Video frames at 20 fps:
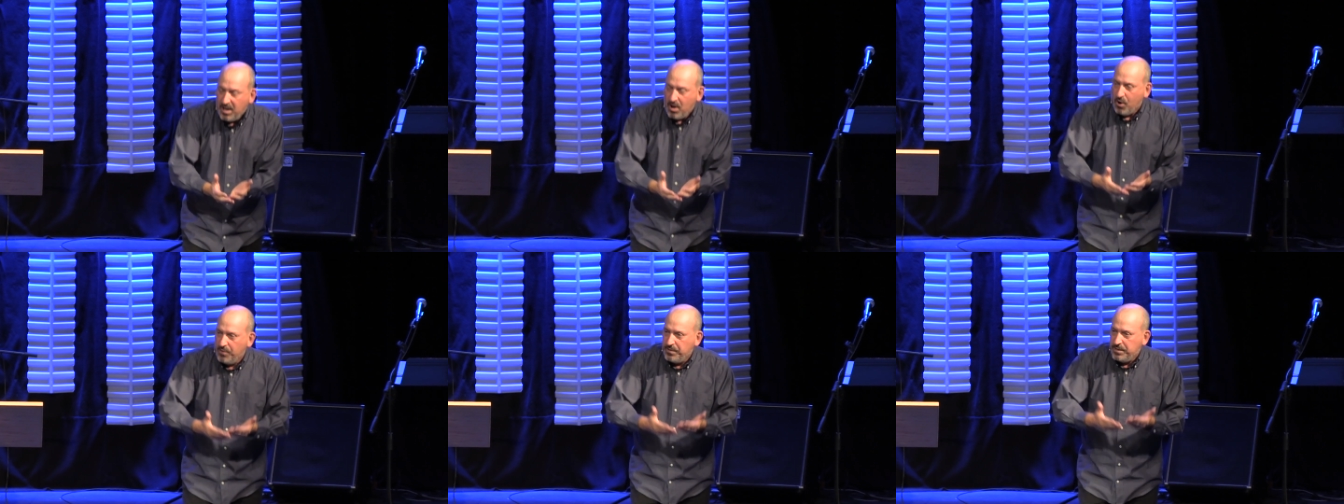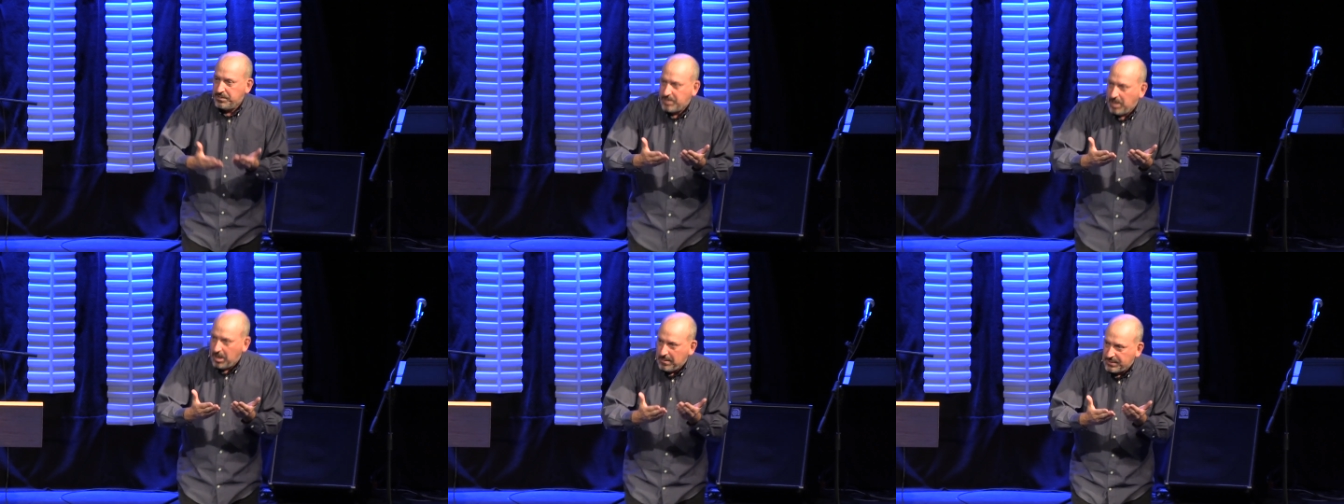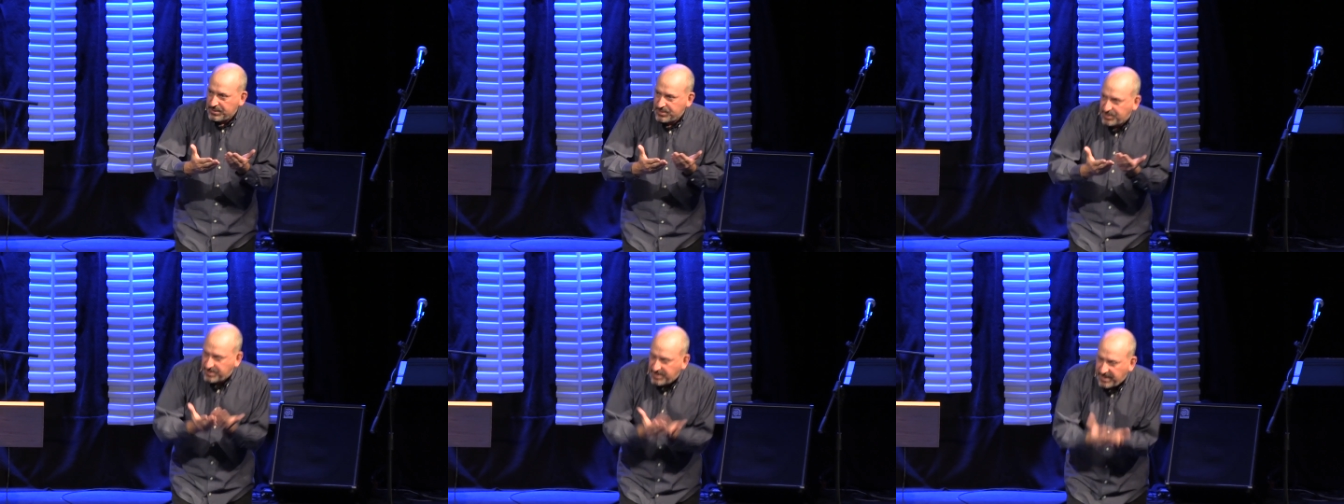or this
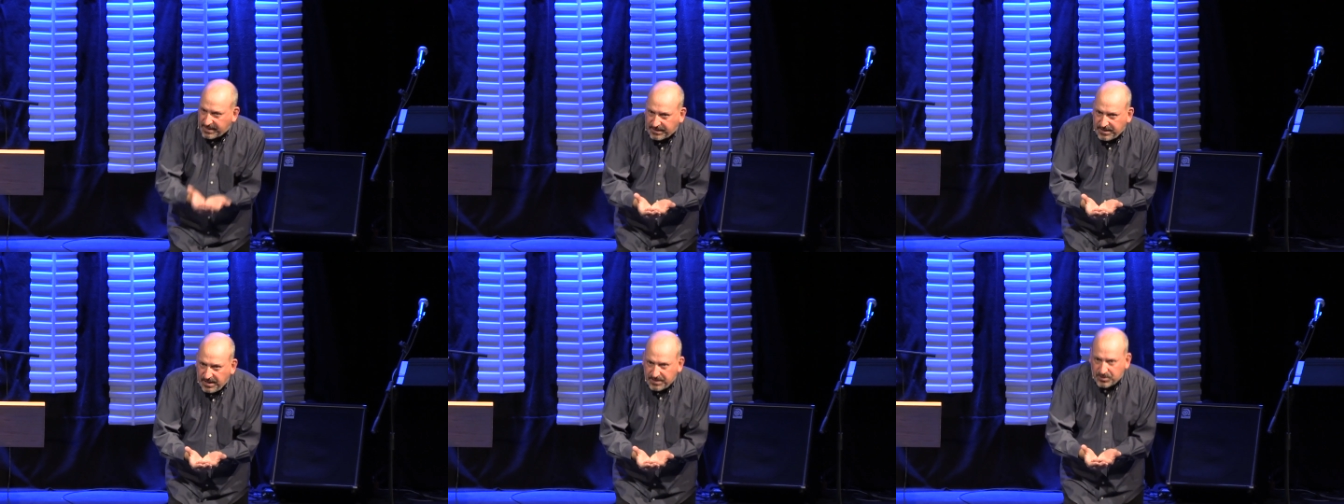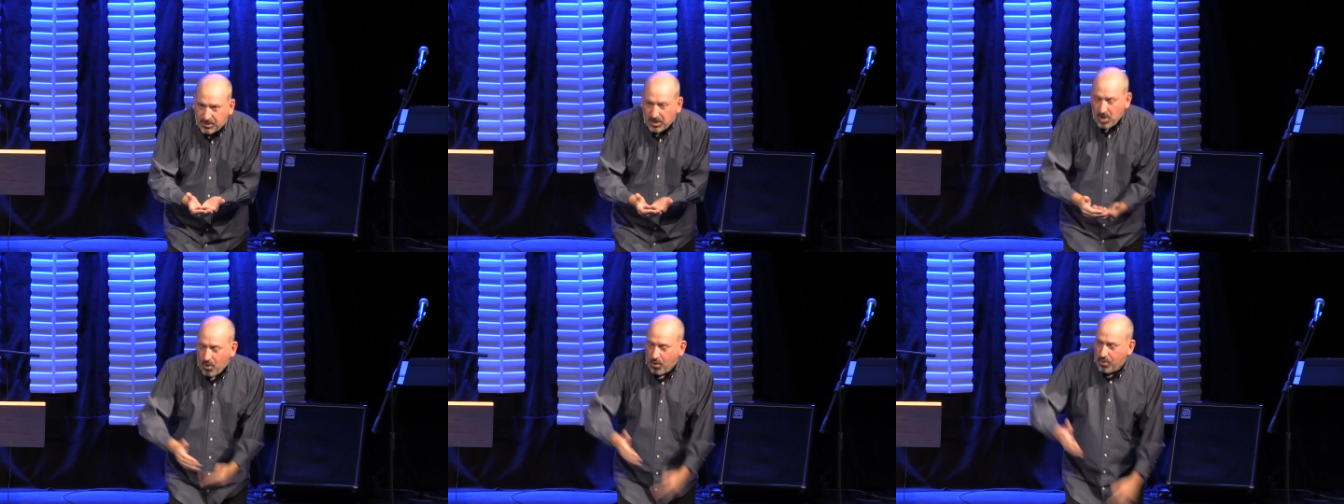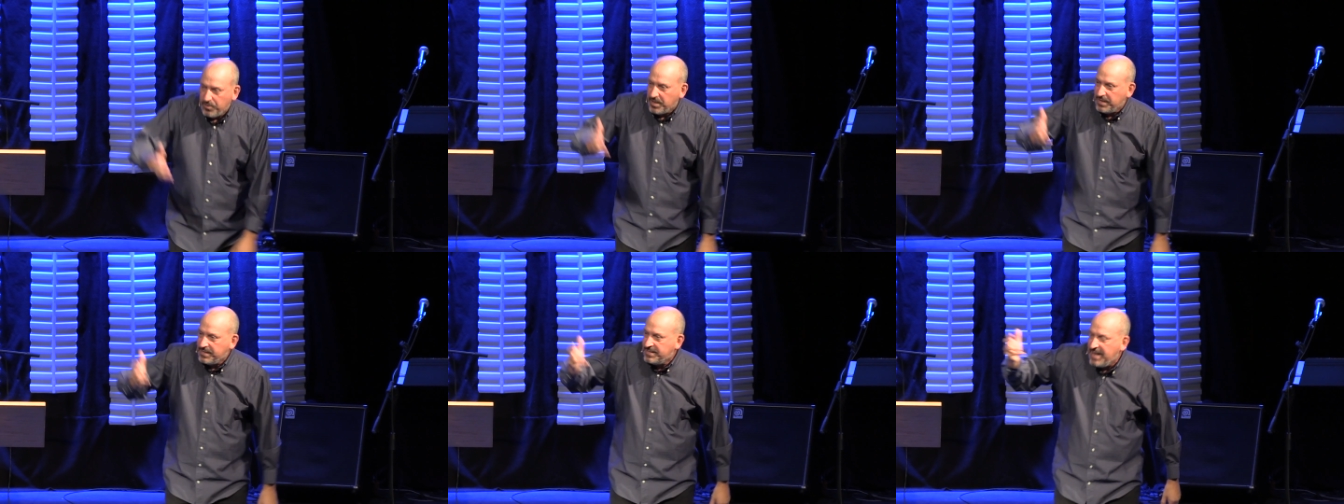terrible sickness,
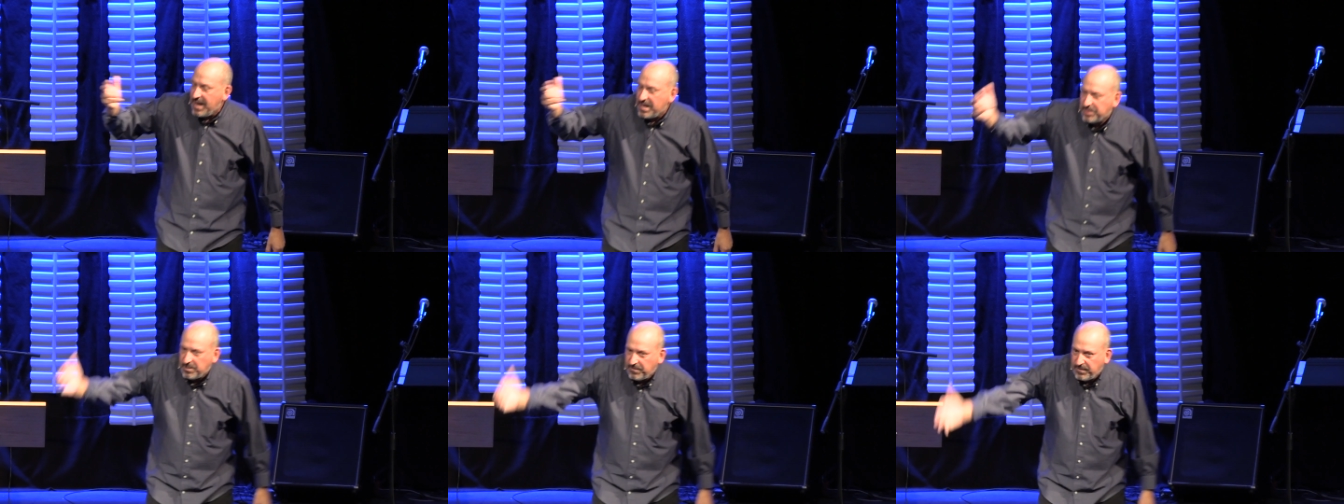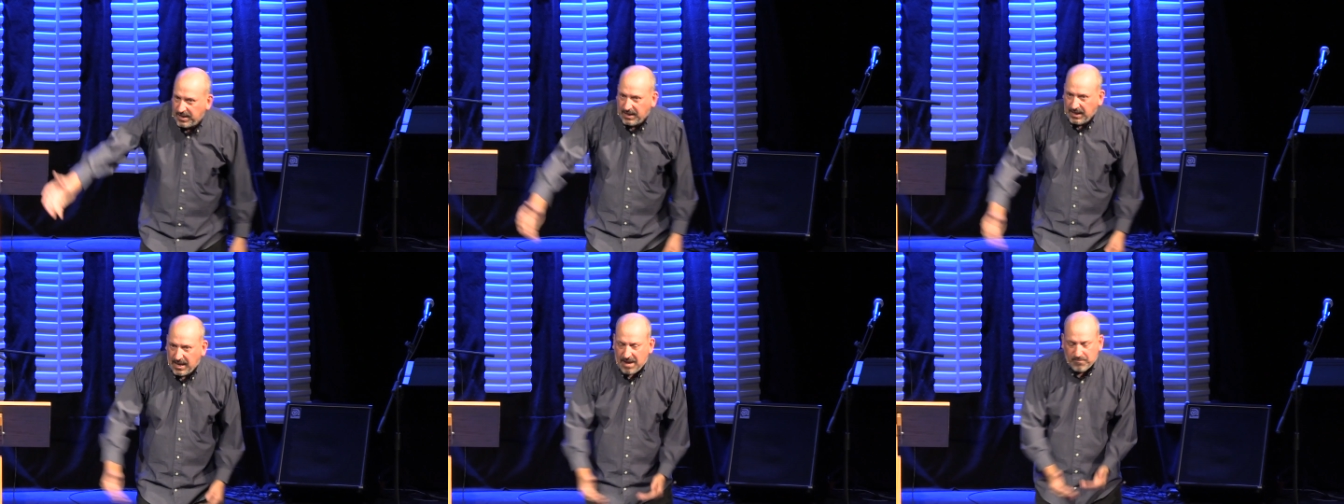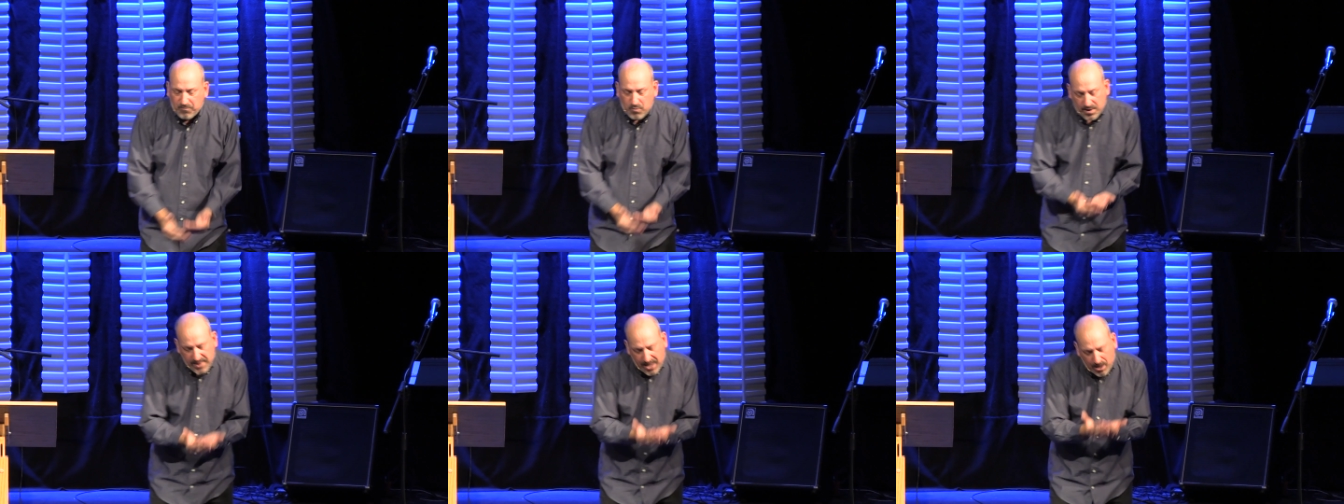or the death of a loved one.